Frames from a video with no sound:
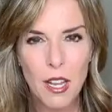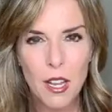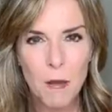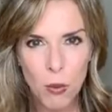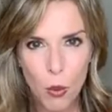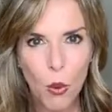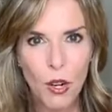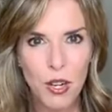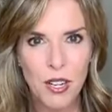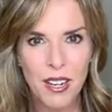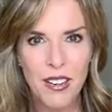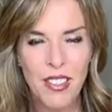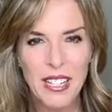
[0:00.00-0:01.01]

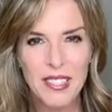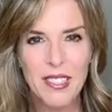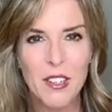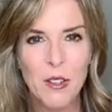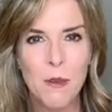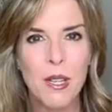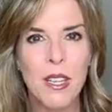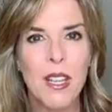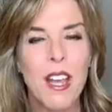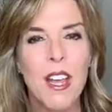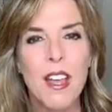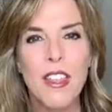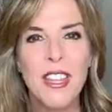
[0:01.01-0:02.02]
important. That's going to be
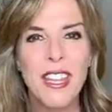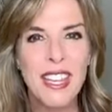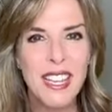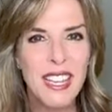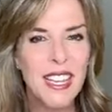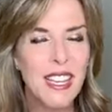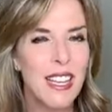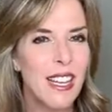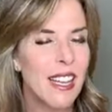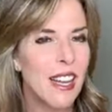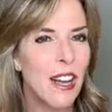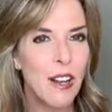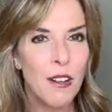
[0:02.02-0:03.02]
the key
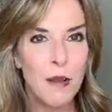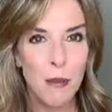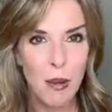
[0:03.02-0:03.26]
on